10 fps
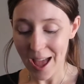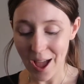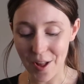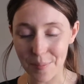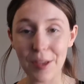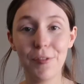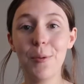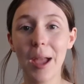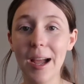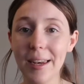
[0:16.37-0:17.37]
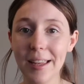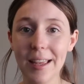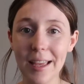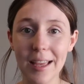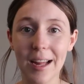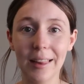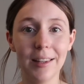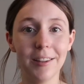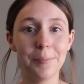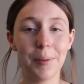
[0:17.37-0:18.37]
If you can hear a
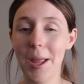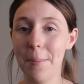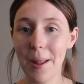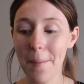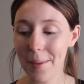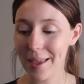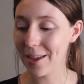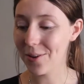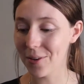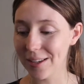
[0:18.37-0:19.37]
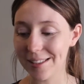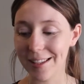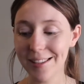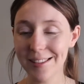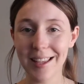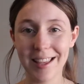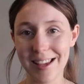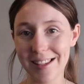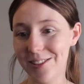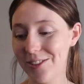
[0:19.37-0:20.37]
little baby making noises, he
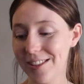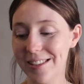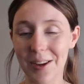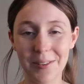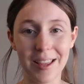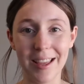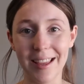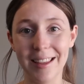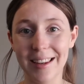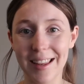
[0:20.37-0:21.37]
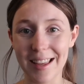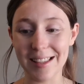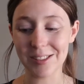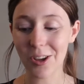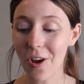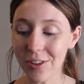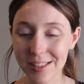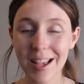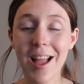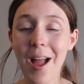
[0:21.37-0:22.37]
is just down here in his cot,